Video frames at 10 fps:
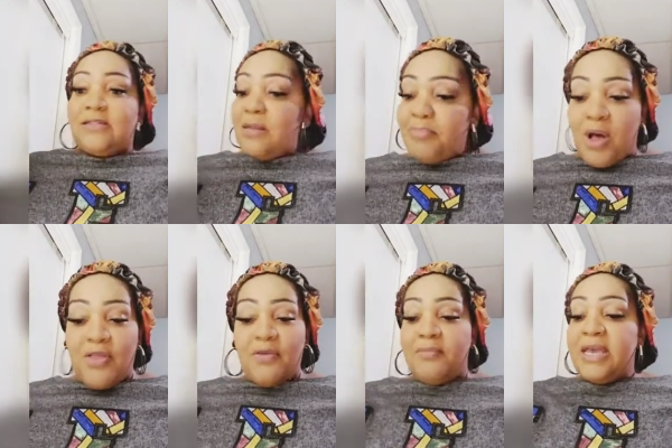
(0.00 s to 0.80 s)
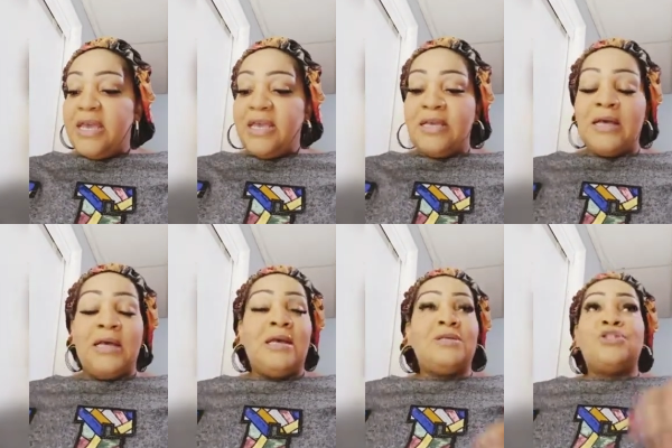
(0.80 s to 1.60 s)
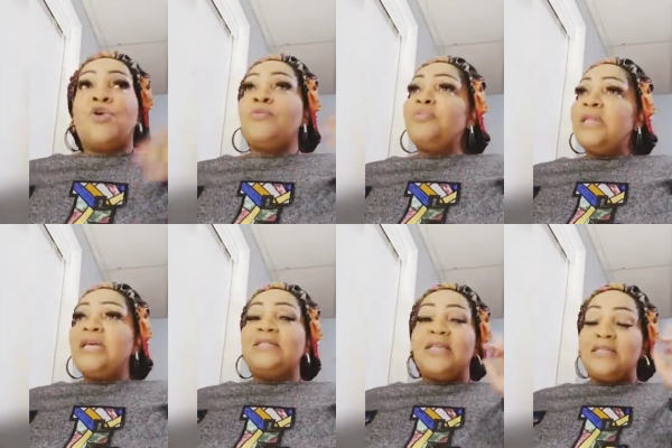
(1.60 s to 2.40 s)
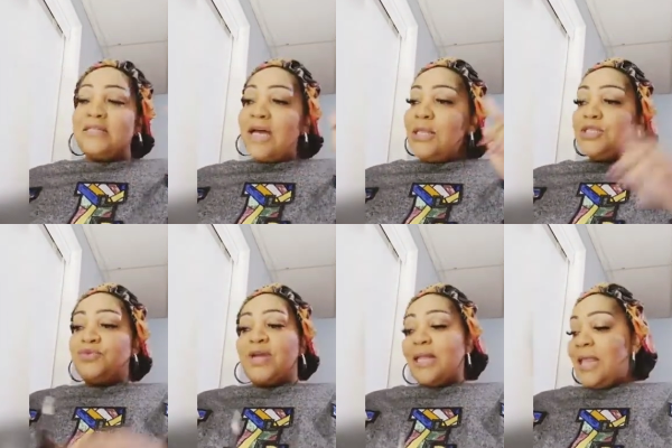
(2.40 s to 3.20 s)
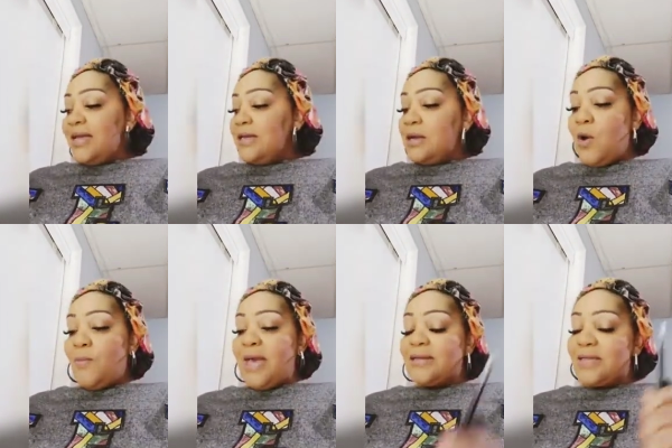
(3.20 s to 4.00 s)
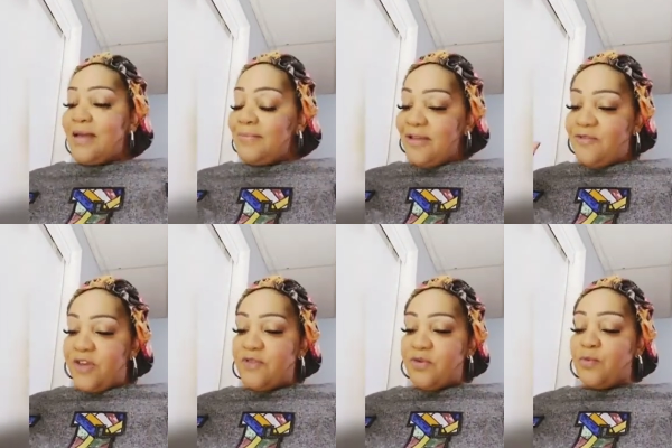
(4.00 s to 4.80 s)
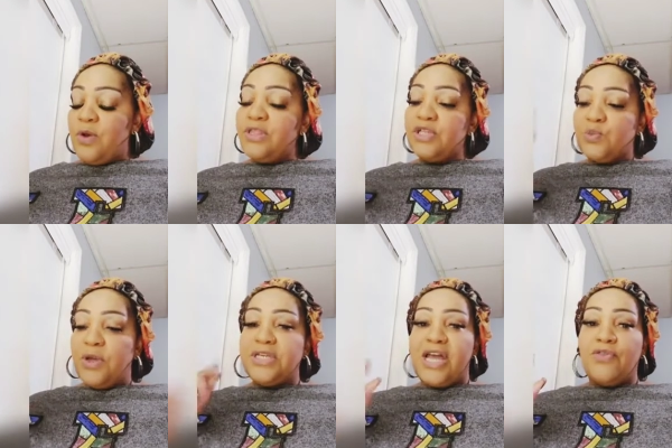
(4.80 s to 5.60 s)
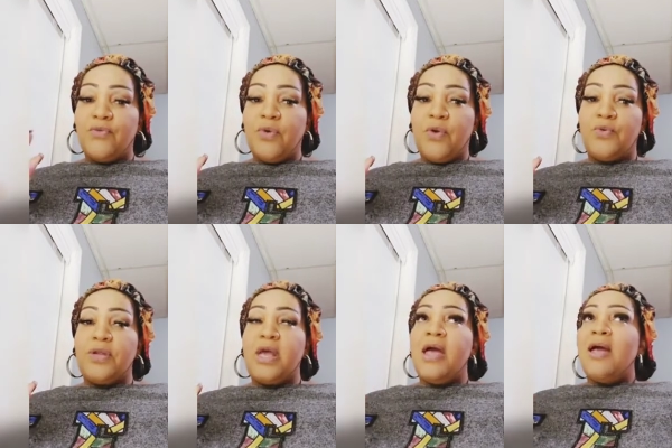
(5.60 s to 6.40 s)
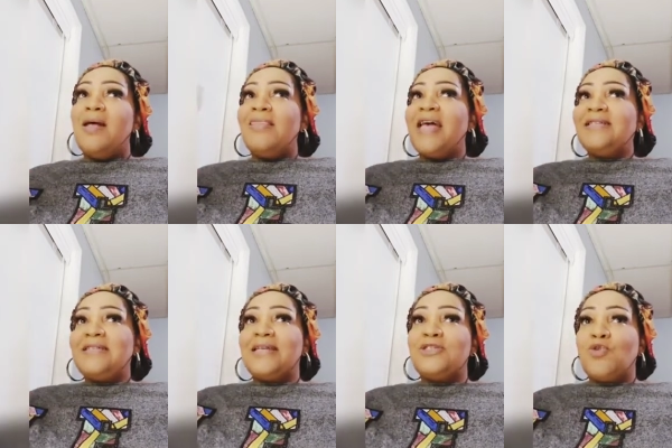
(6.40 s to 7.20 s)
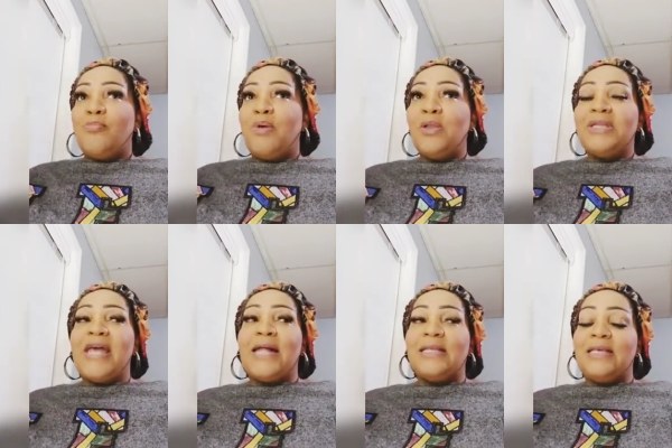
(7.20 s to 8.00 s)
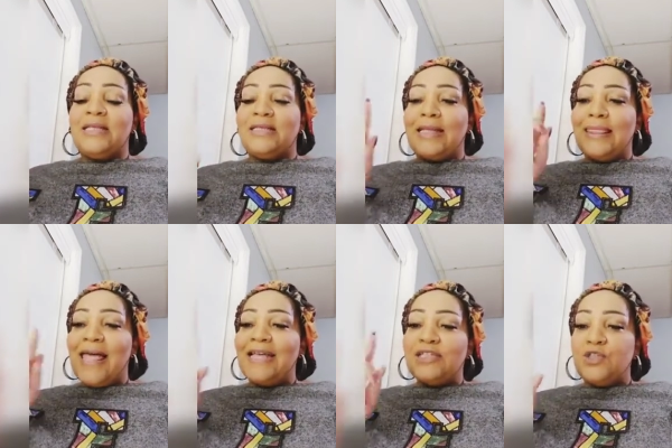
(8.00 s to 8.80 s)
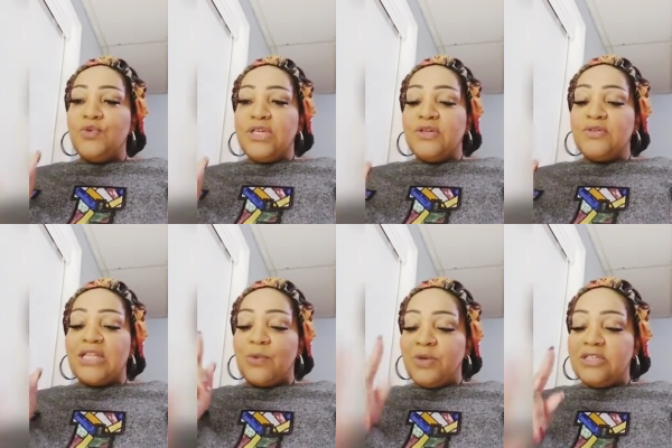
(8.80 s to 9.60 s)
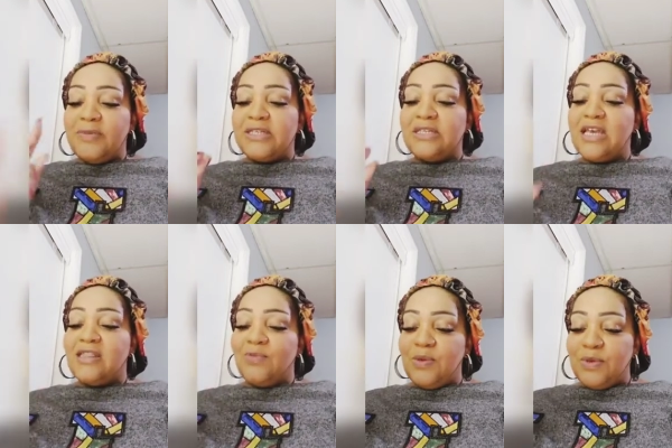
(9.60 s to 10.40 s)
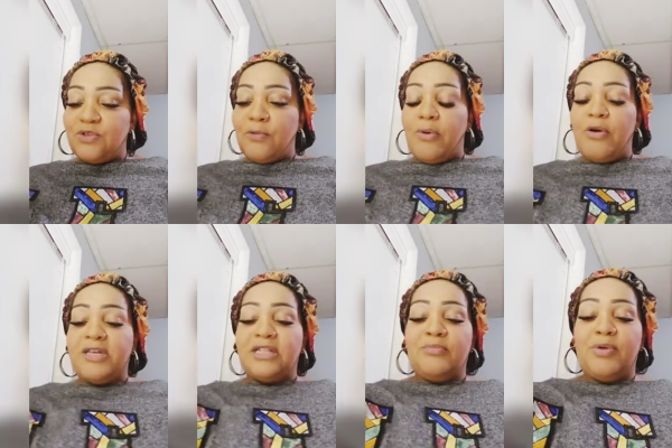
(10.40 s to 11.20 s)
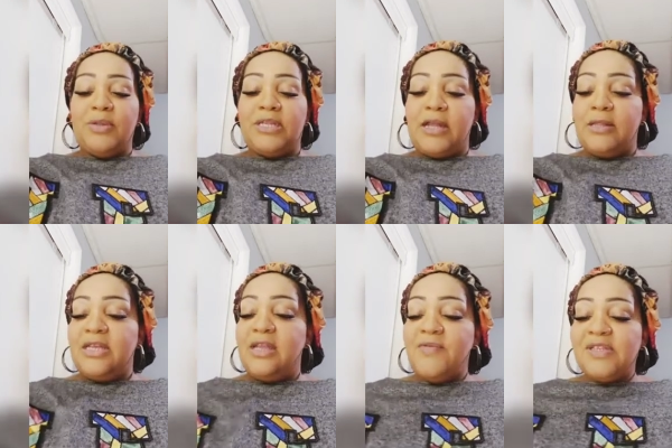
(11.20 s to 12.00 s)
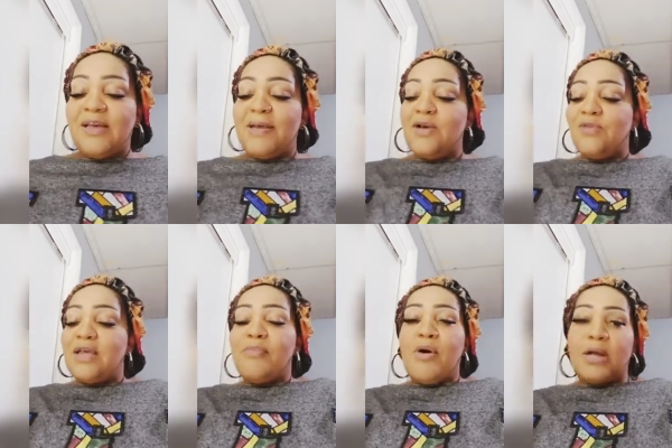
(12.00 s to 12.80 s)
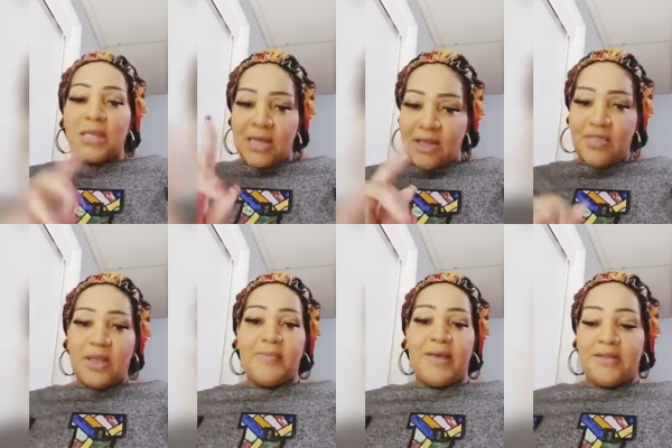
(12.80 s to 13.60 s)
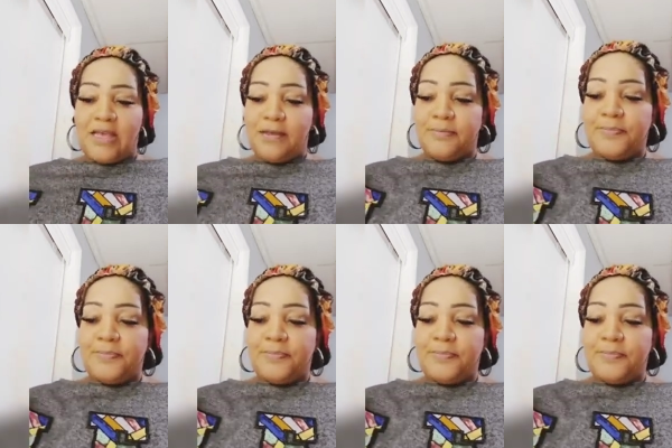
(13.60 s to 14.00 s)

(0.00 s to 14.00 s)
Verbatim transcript: that bother me. A, a certain place. There's a Dollar Tree I like in Commack. Not my favorite one. There's one down the road. That's next to a bowling alley. The last New Year's that we spent together, we went to a party at the bowling alley. And every time I go in that parking lot, I think about that